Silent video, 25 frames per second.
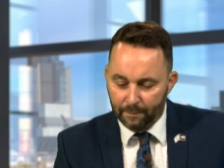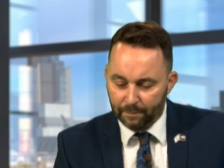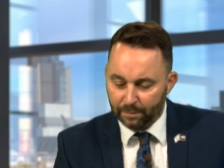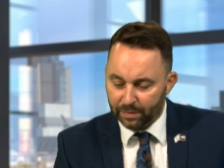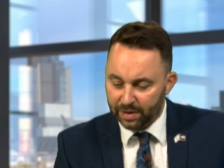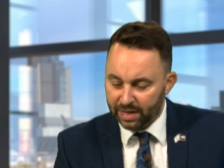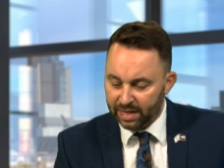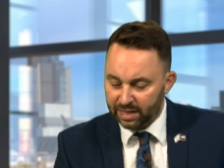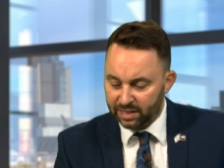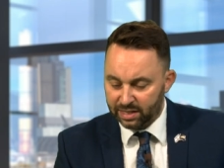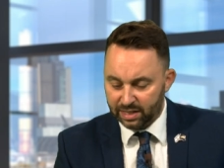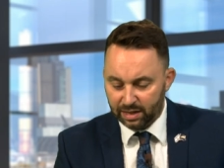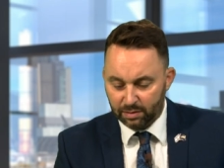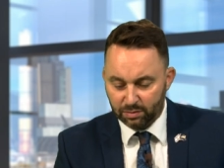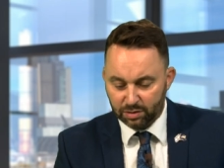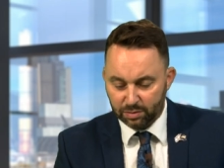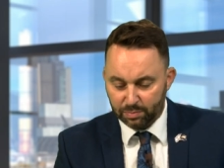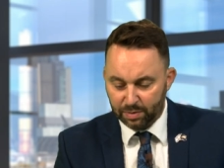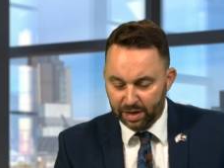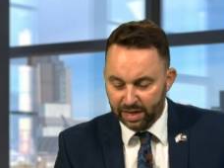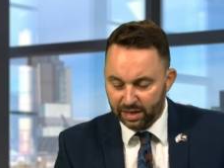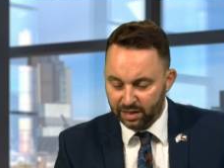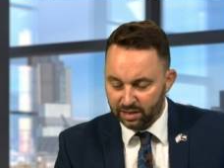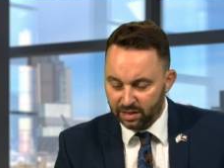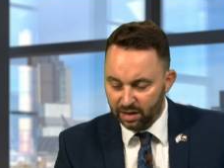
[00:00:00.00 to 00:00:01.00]
It seems to
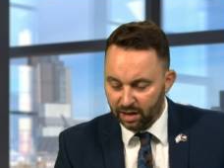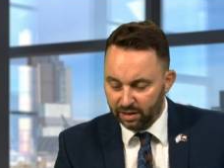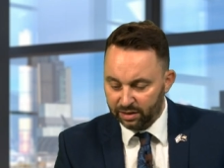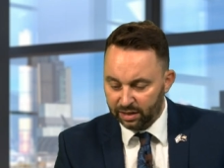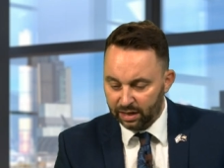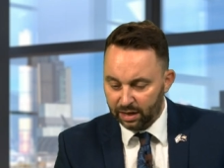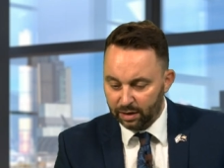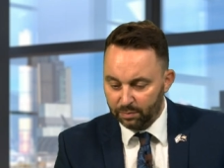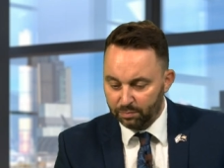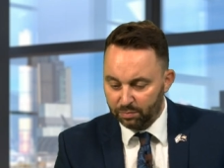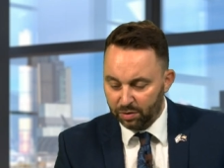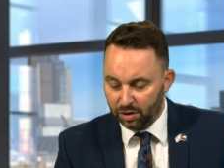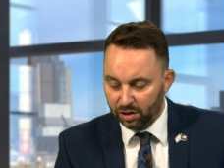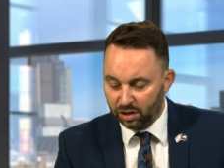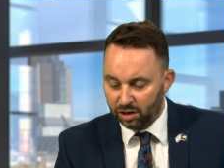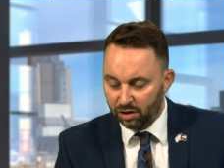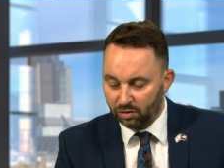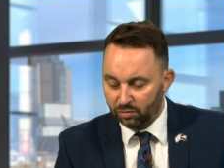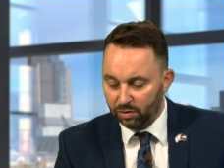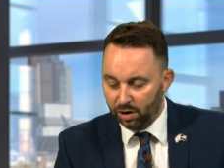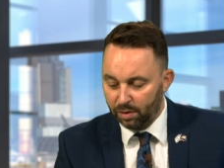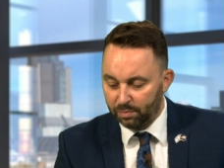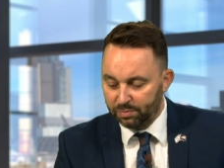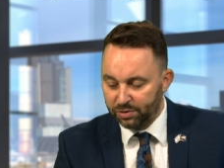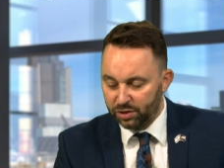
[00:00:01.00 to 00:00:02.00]
be nothing but
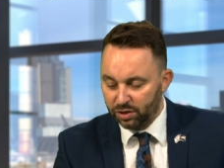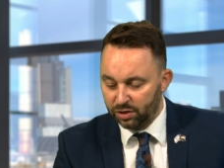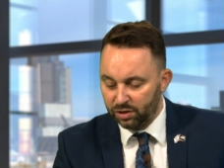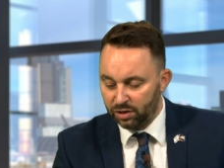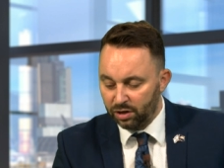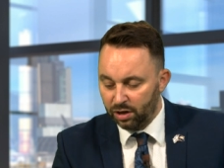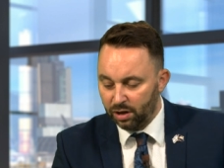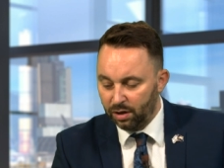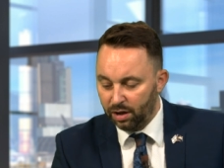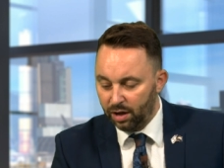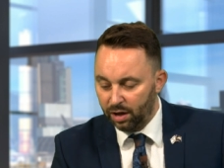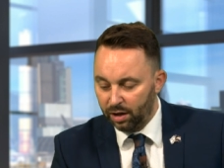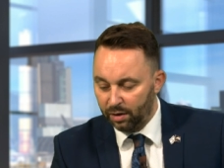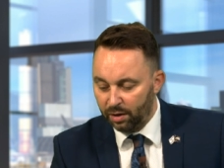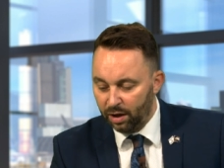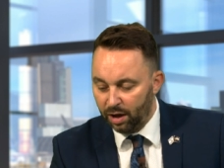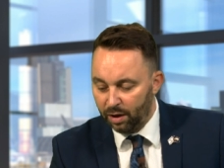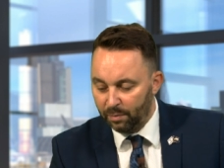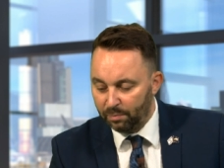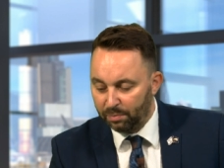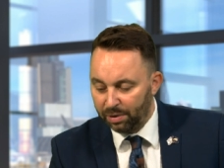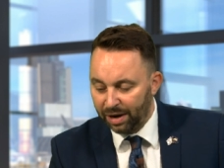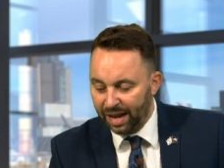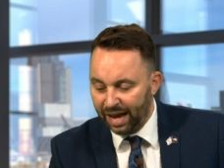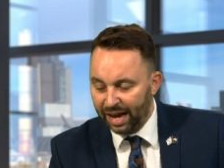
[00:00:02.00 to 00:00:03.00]
corruption, a
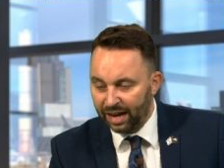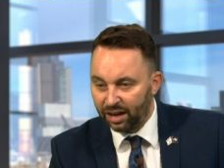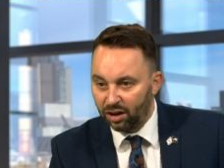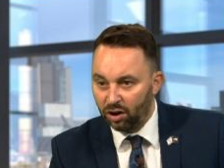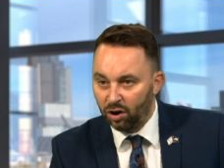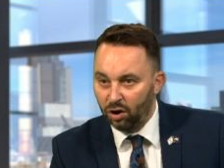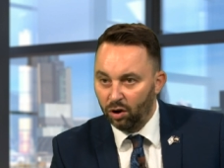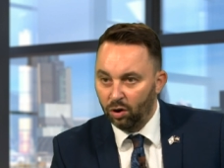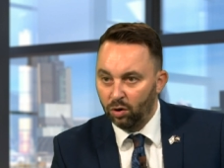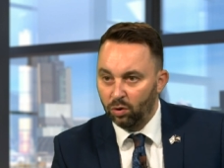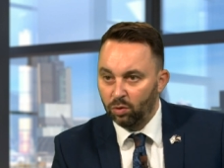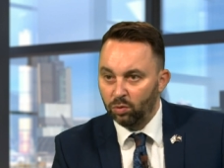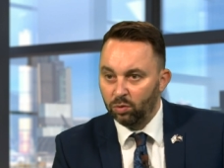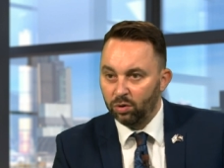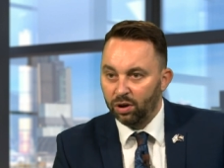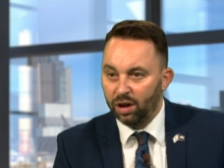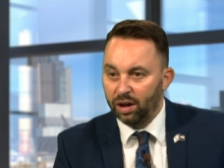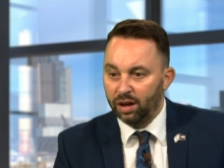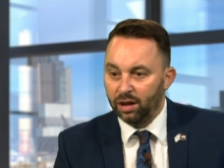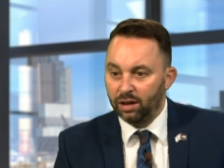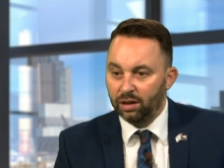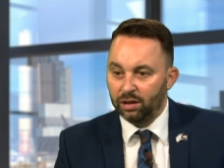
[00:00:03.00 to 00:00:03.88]
black hole,